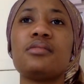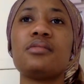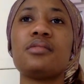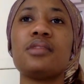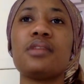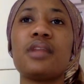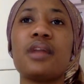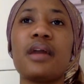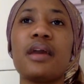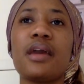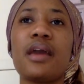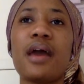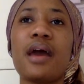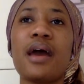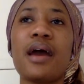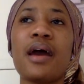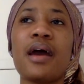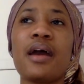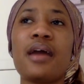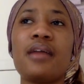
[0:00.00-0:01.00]
like,
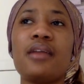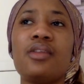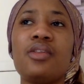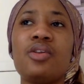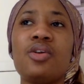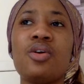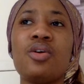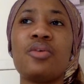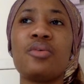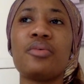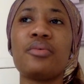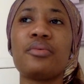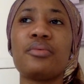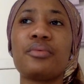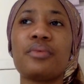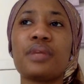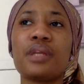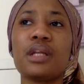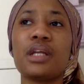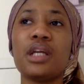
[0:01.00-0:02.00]
I don't
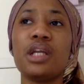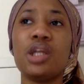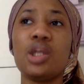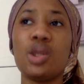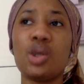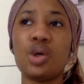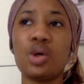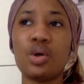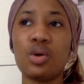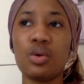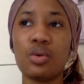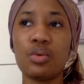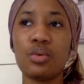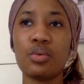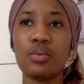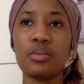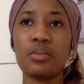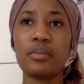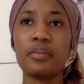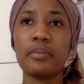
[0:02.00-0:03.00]
really
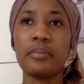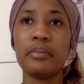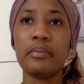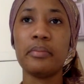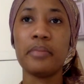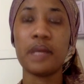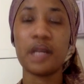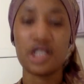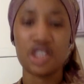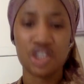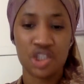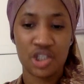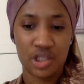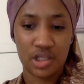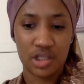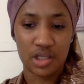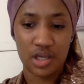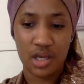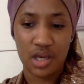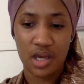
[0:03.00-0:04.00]
know much